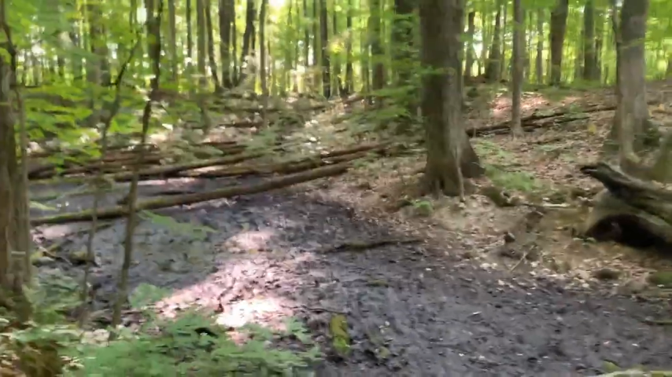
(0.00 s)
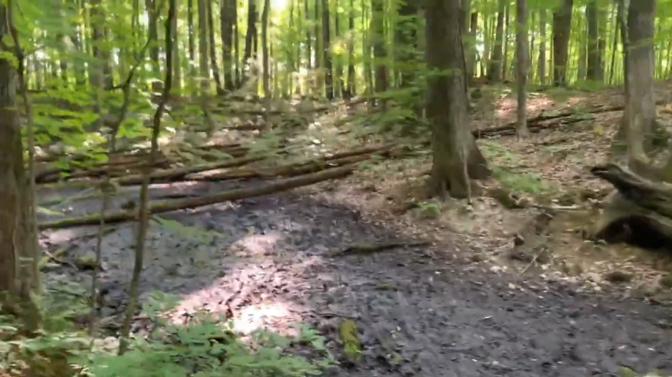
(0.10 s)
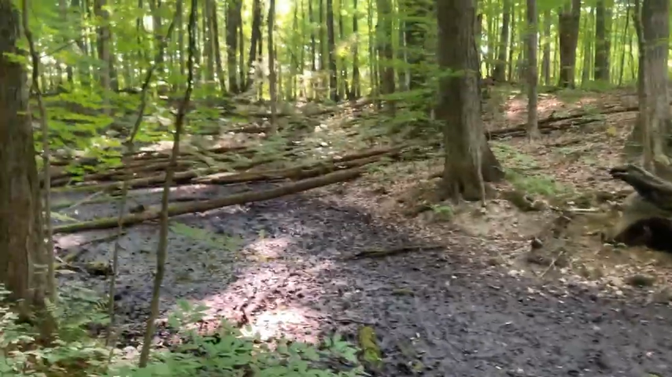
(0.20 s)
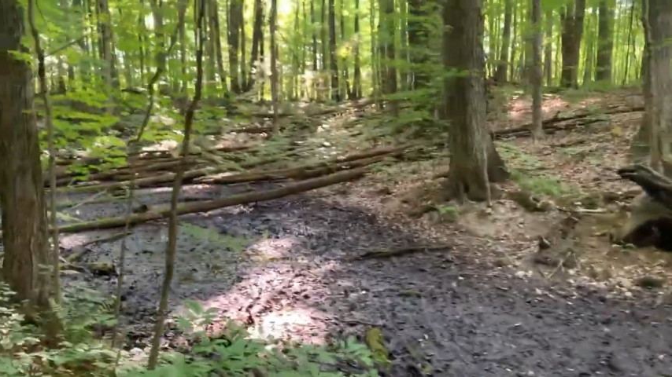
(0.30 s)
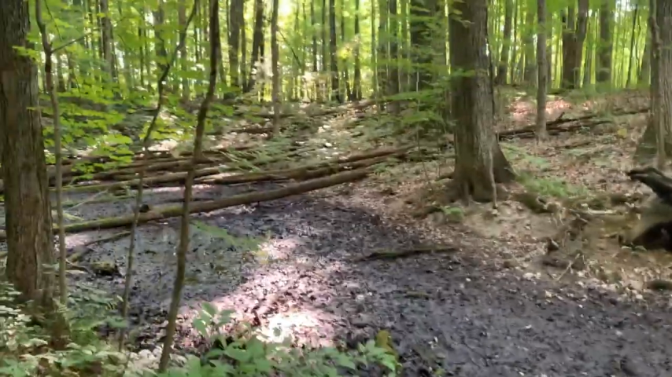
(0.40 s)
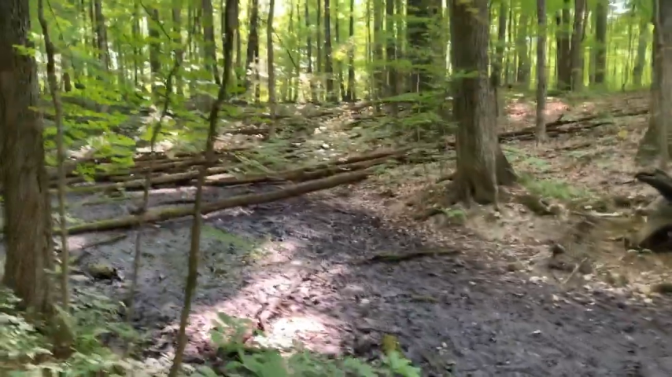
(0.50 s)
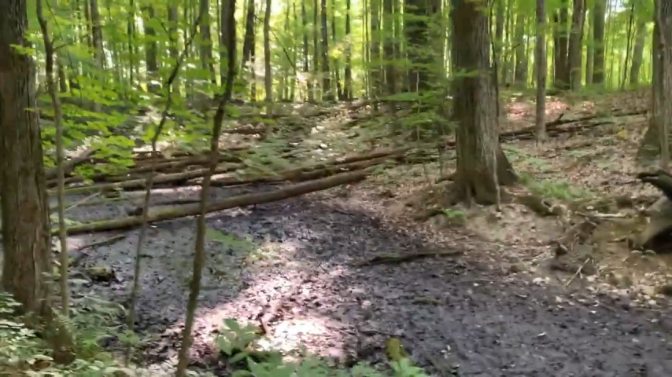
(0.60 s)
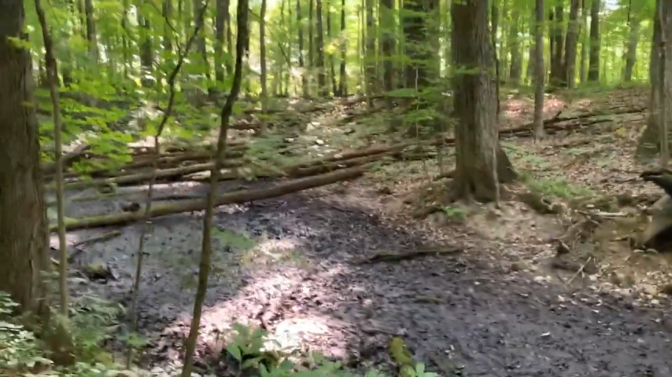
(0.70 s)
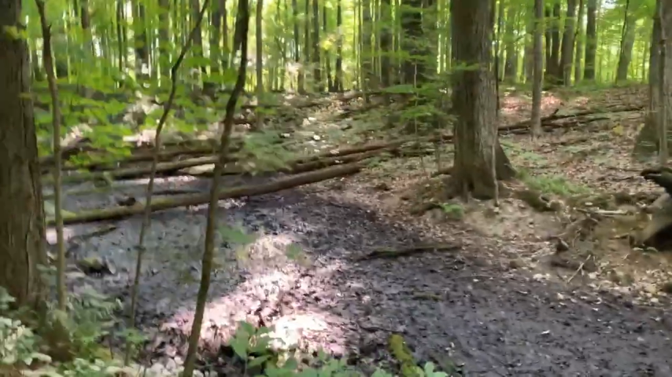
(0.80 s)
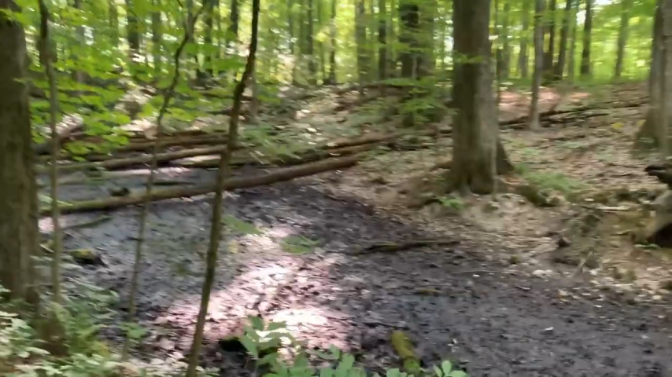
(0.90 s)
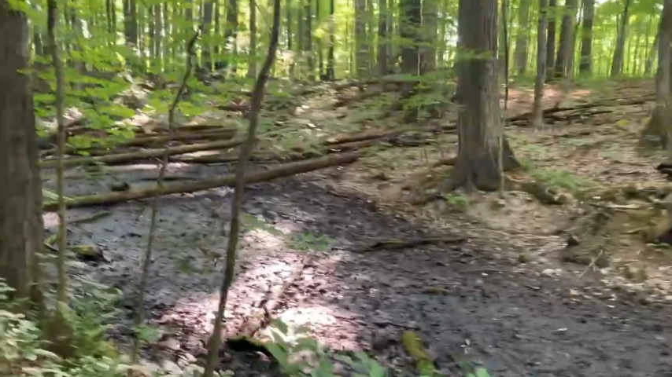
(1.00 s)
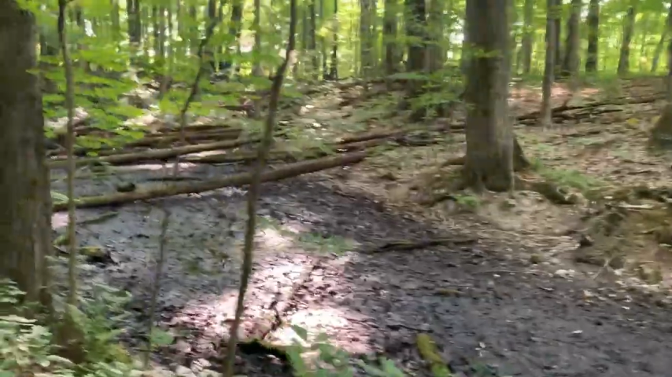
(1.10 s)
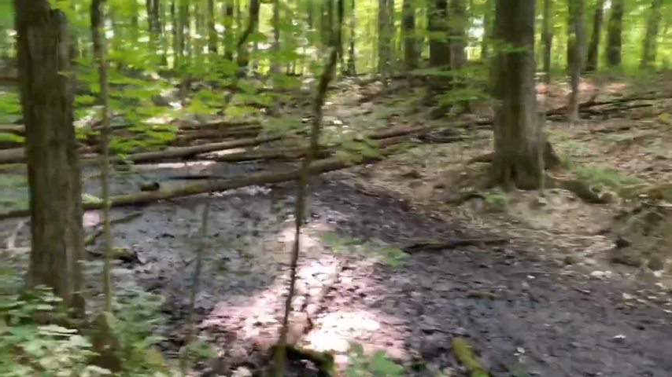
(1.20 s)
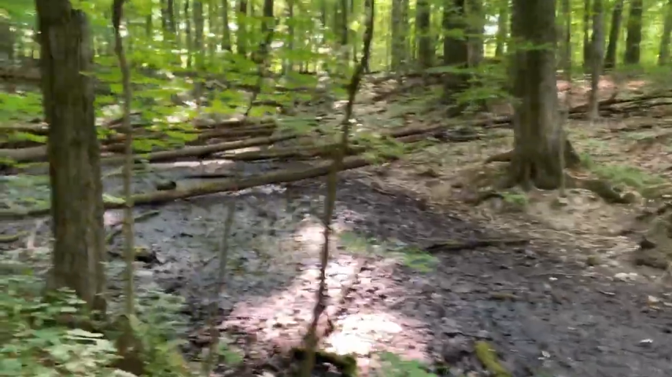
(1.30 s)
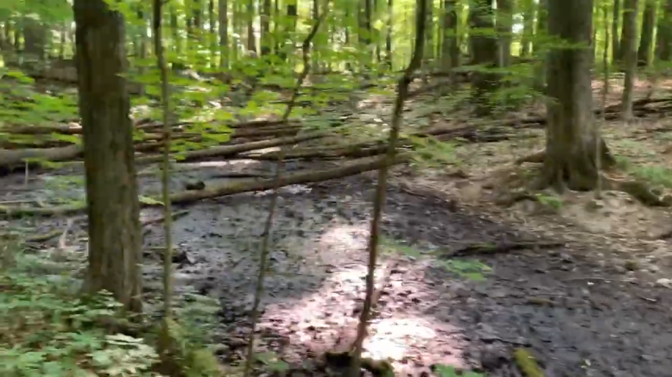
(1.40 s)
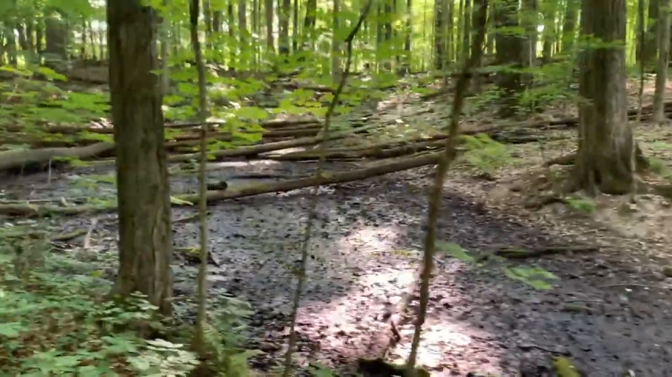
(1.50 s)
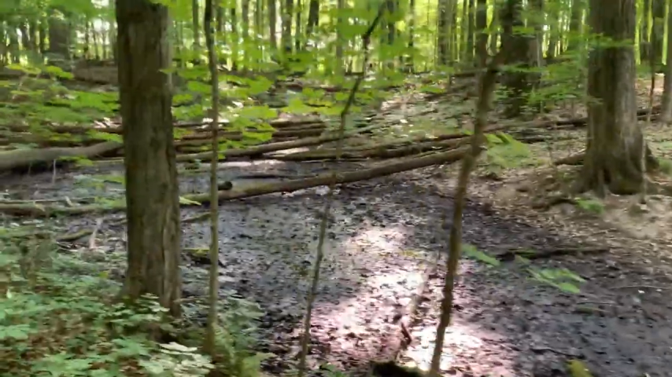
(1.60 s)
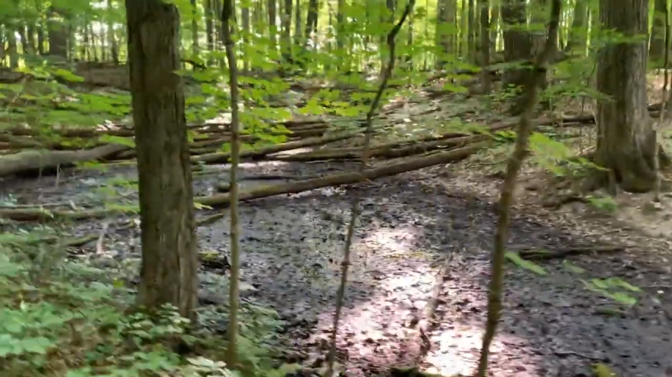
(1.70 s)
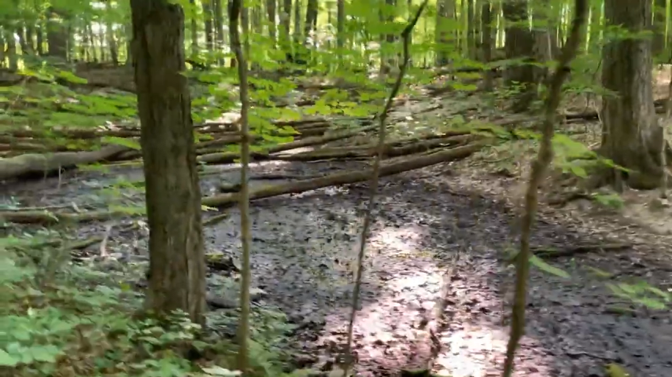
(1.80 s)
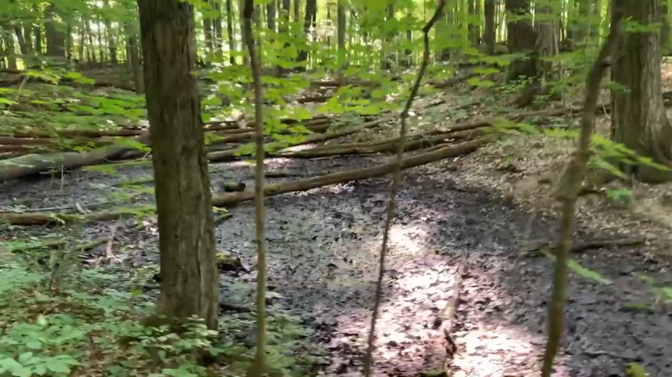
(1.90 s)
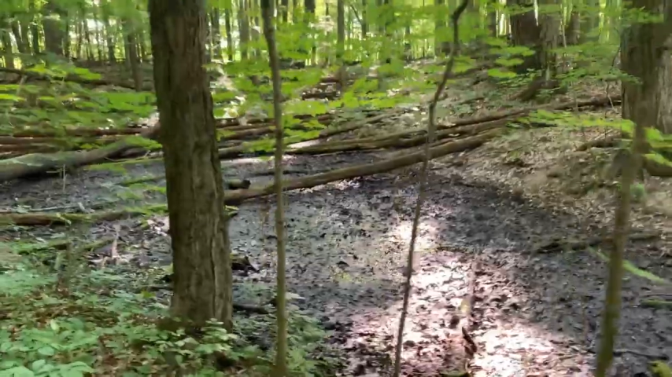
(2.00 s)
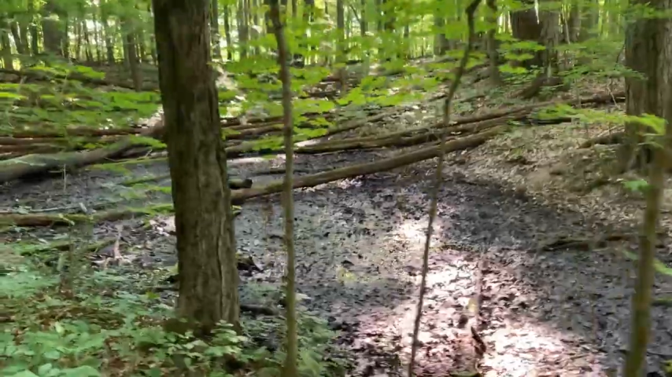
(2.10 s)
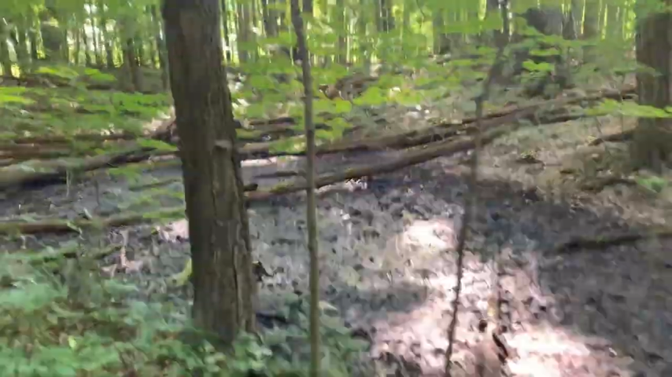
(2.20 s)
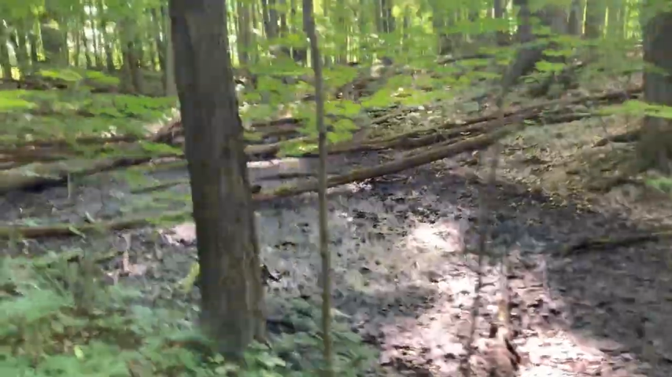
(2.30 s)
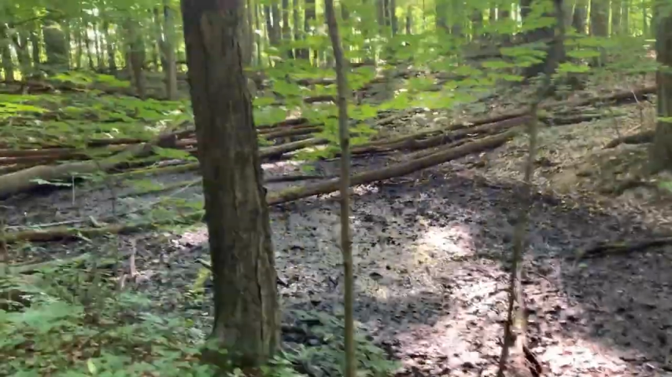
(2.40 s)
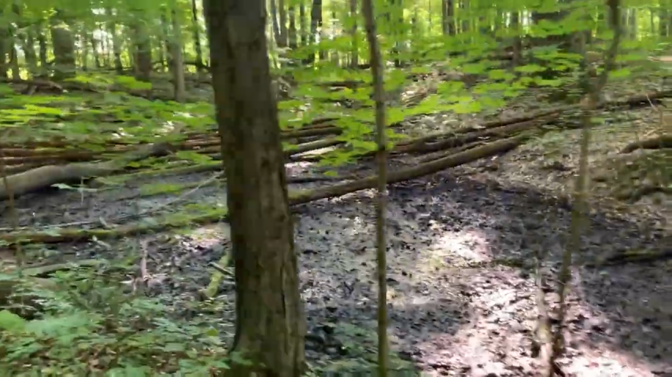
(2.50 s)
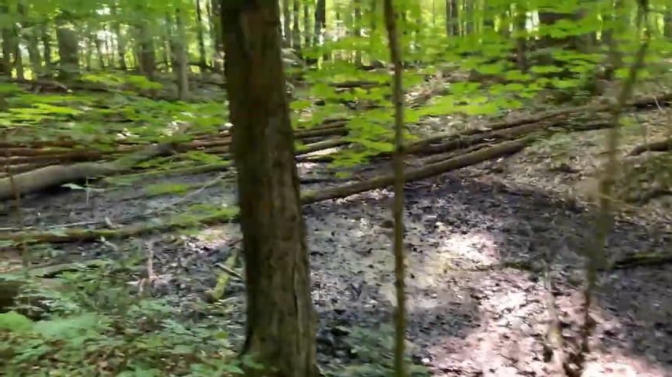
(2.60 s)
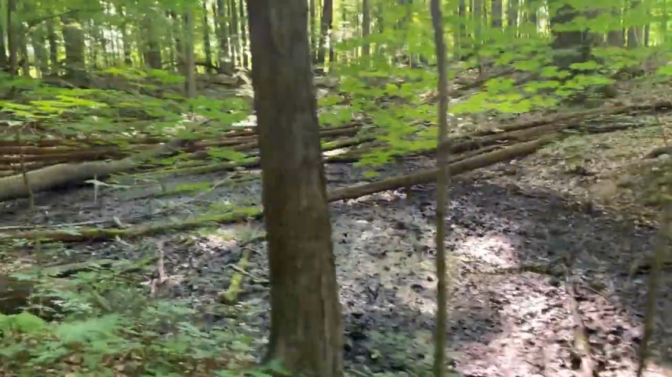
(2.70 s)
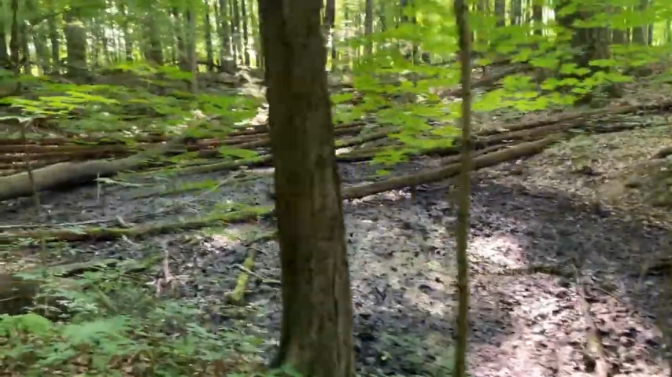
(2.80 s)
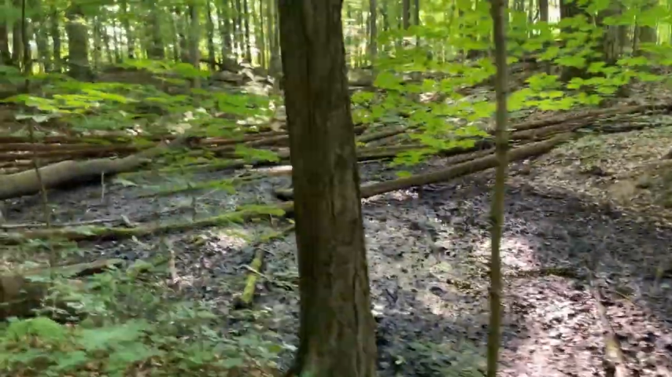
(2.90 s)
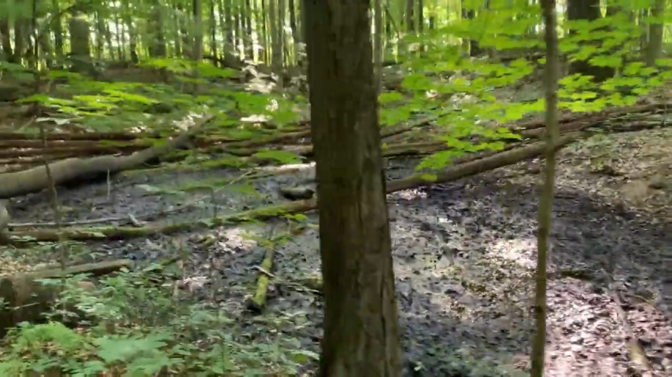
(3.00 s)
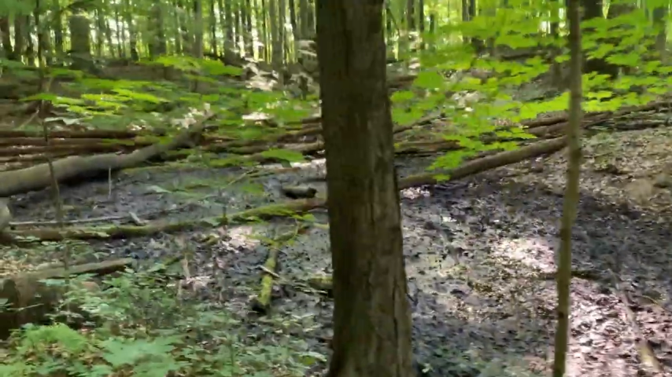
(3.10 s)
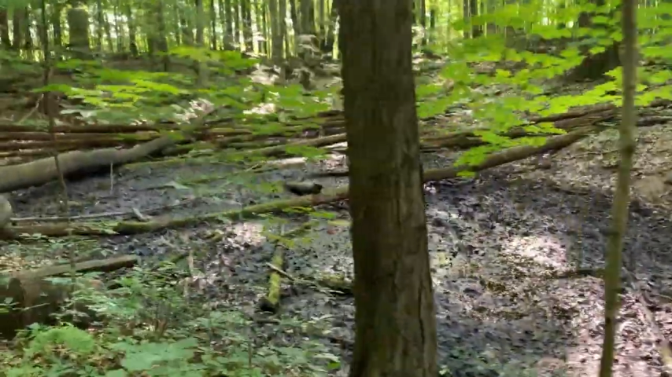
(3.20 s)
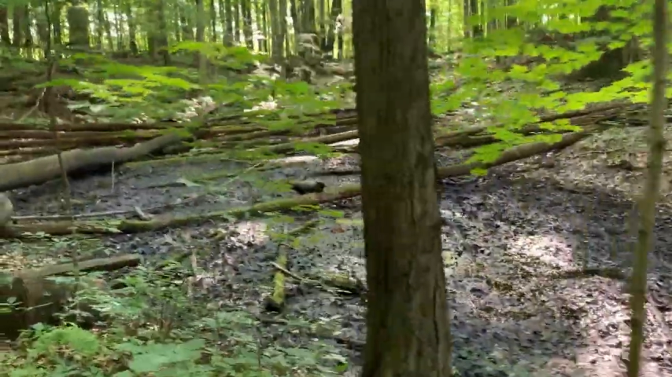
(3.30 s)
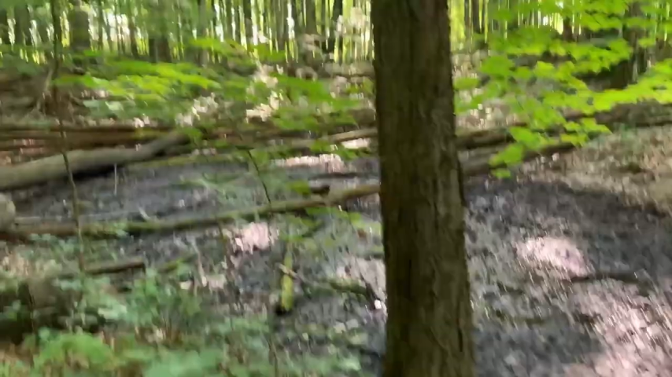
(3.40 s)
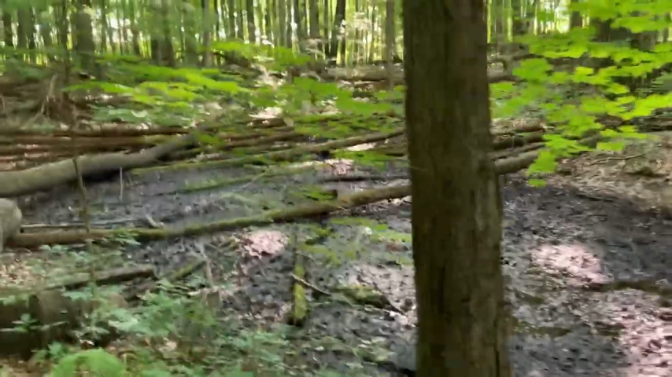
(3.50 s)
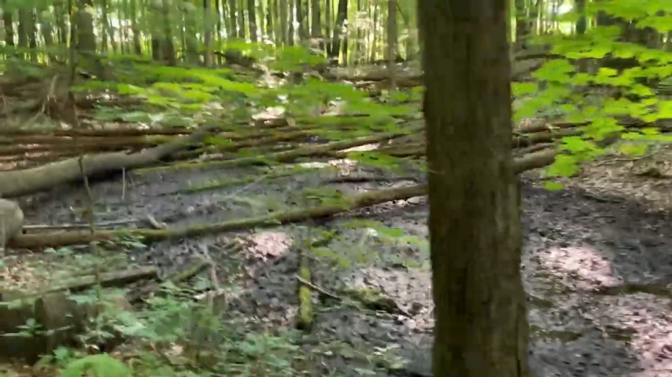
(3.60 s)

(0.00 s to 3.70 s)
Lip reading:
No face is visible, so there are no lips to read.